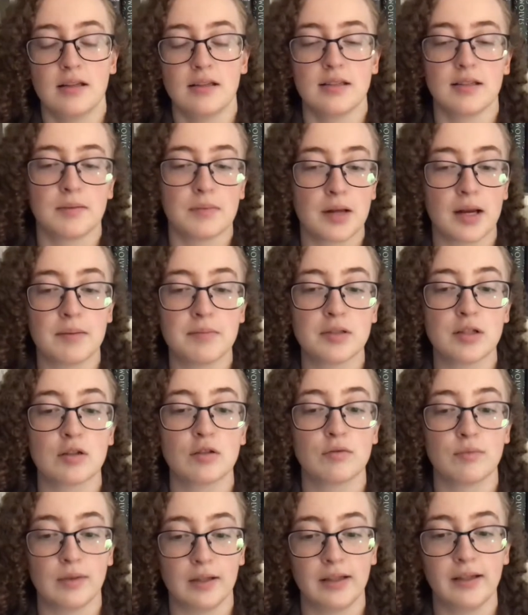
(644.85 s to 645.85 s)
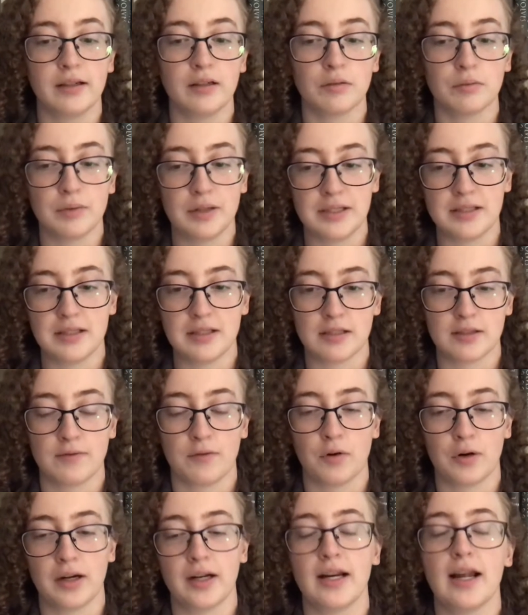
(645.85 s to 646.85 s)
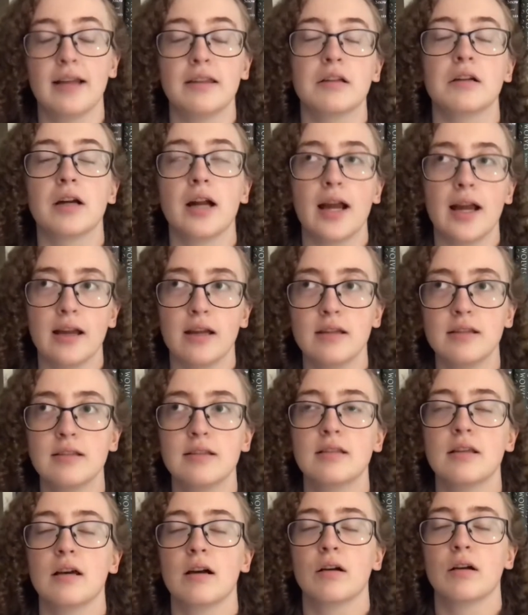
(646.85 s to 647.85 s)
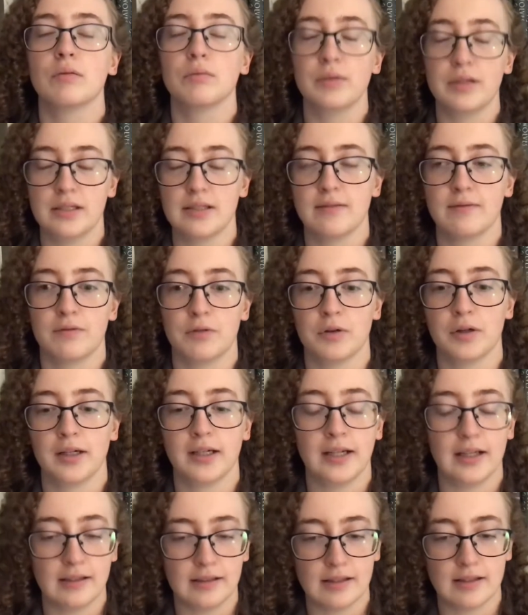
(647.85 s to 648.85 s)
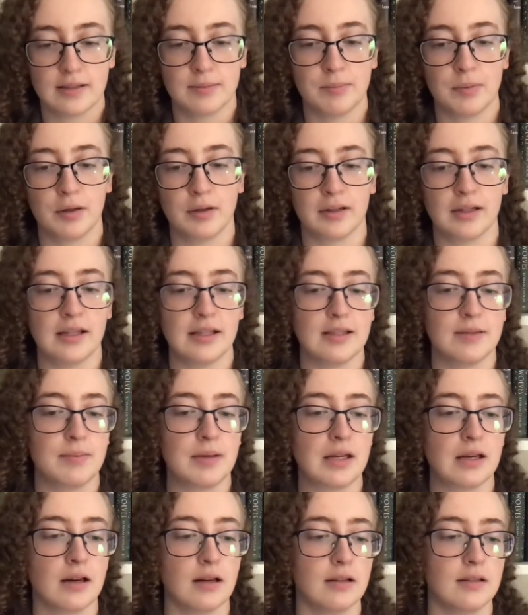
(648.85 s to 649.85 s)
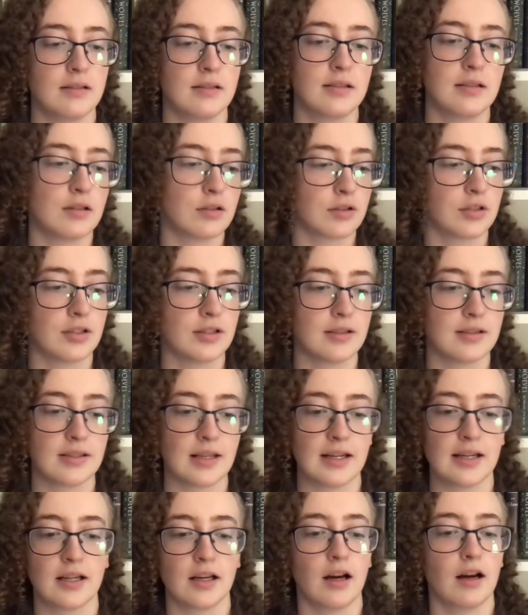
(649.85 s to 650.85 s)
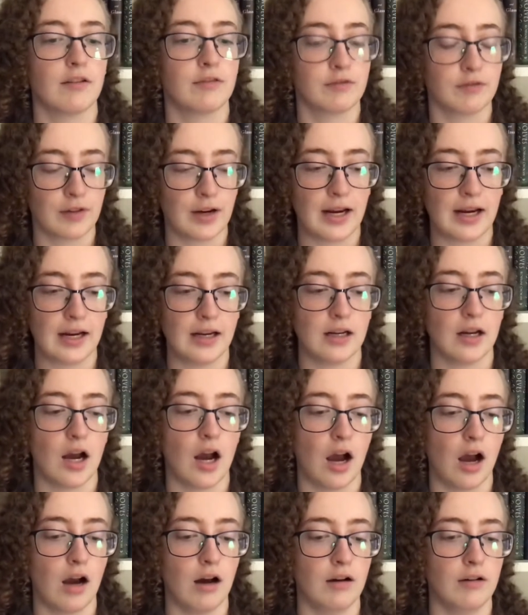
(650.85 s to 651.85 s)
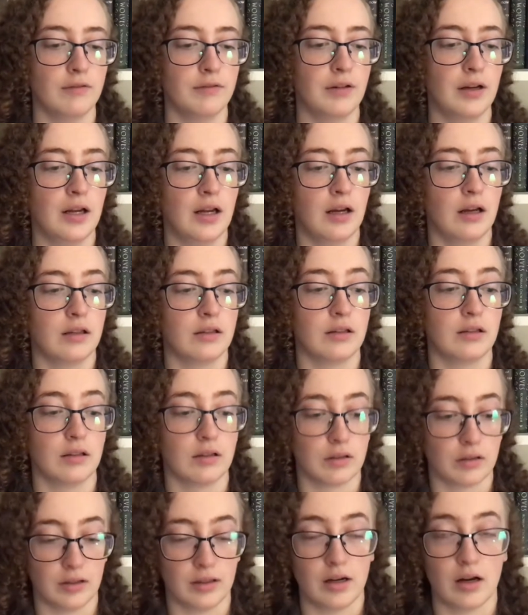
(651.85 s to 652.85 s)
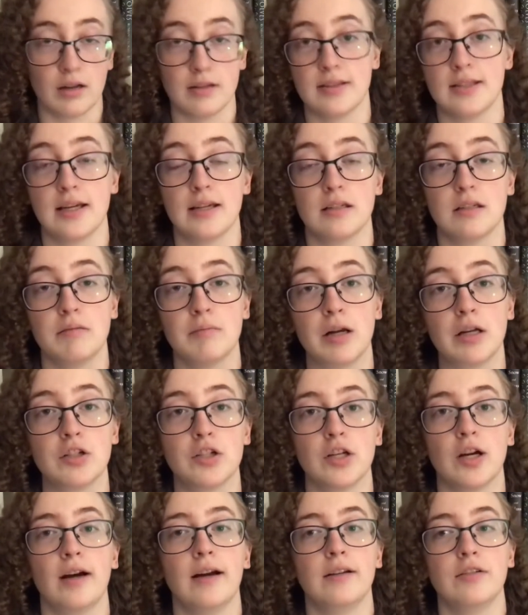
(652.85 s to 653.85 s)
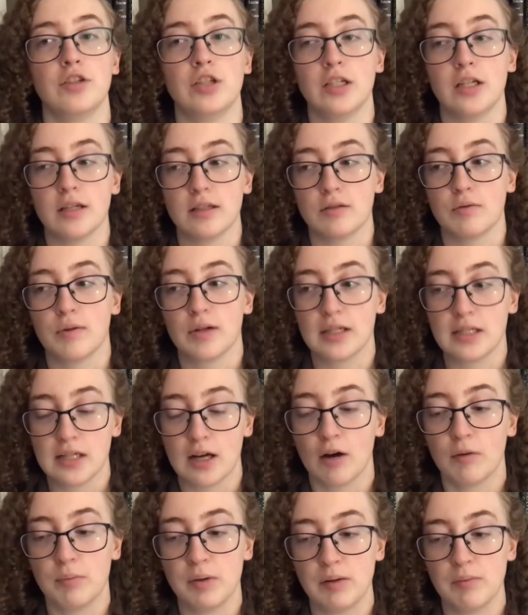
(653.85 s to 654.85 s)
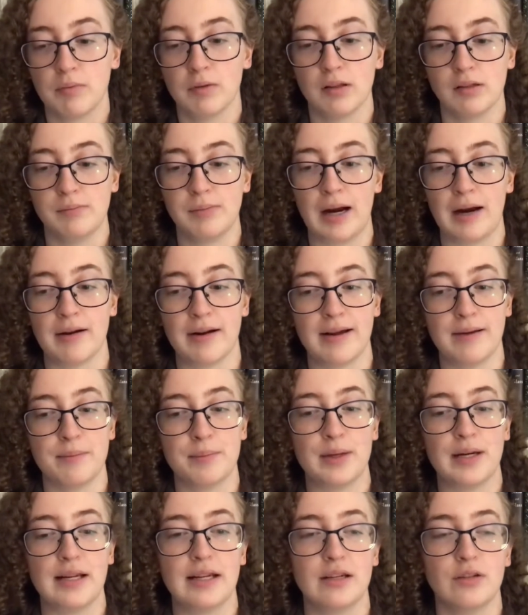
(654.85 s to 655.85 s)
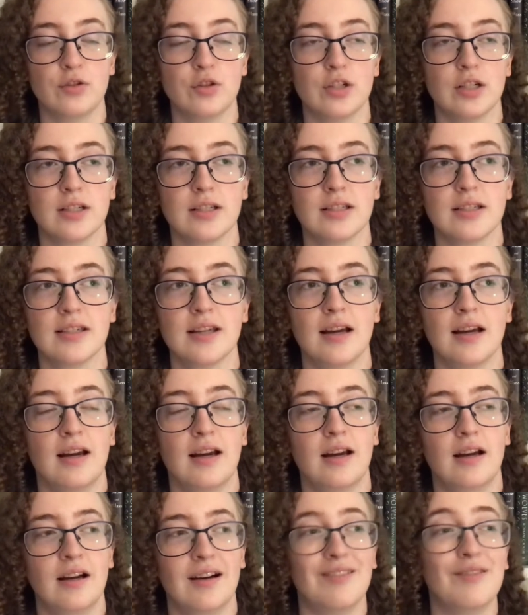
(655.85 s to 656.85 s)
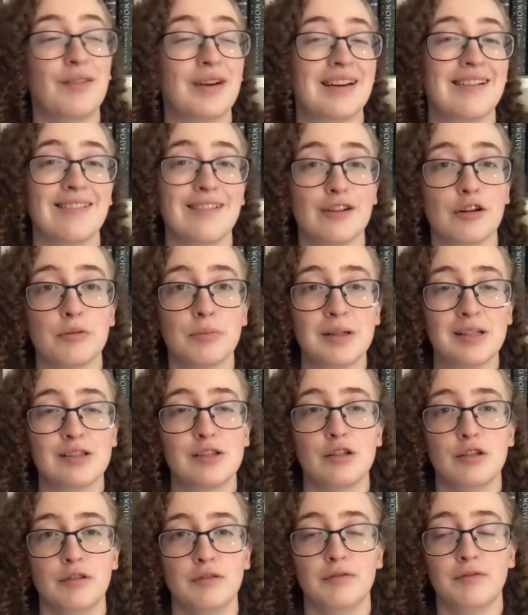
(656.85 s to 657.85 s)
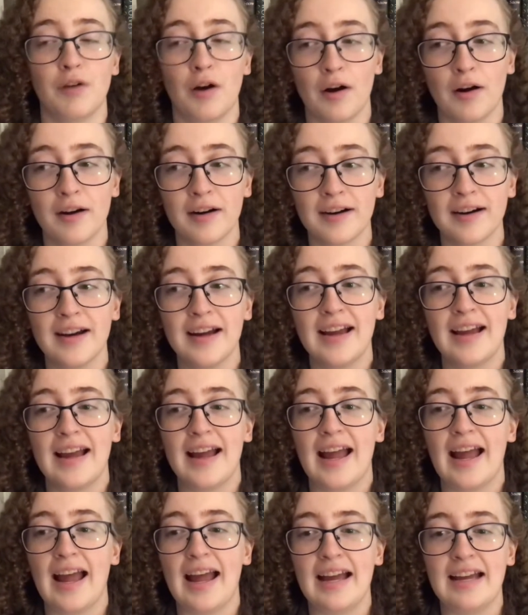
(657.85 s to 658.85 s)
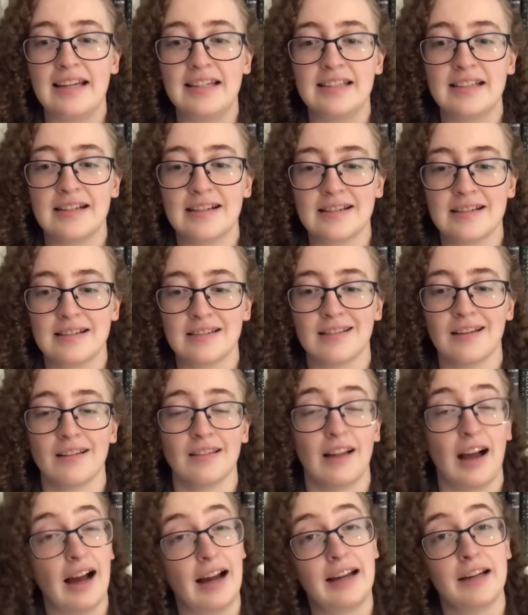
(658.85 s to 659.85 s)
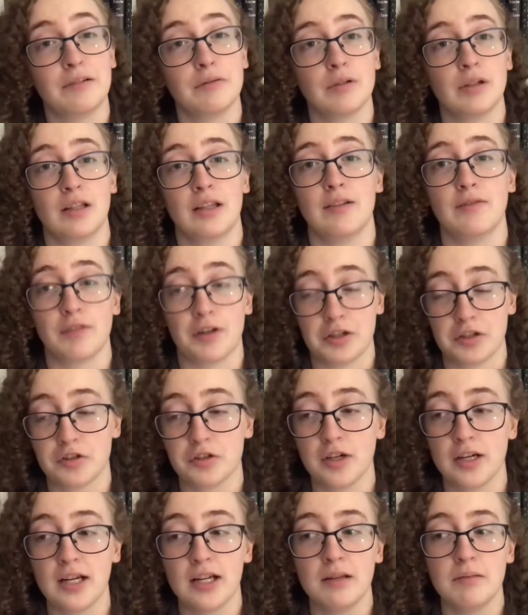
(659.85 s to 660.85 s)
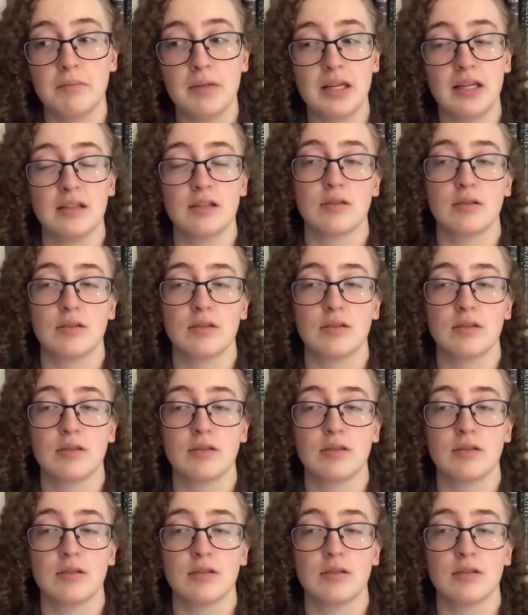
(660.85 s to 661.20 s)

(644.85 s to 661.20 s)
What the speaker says: Sometimes there's really good reasons for it, and there is a reason for it in this book. It's because Saoirse's like afraid of the early onset dementia and she doesn't want to tell people about it, but it just went a little bit too far and the lying really frustrated me, so